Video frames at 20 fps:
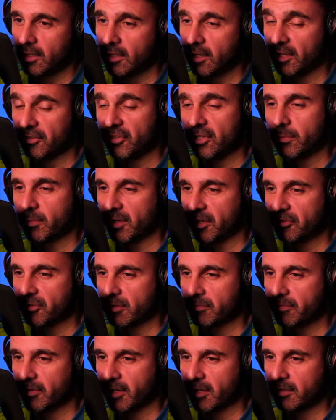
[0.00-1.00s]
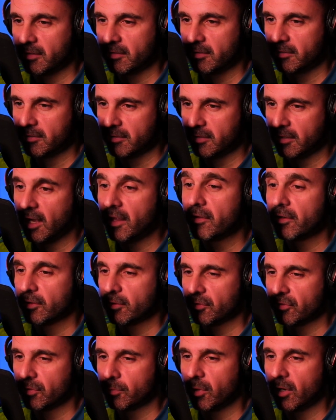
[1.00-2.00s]
That's an amazing effect. And there
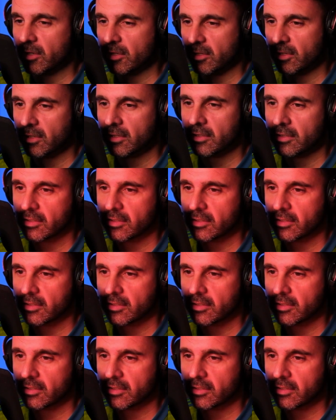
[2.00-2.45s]
goes the monitor.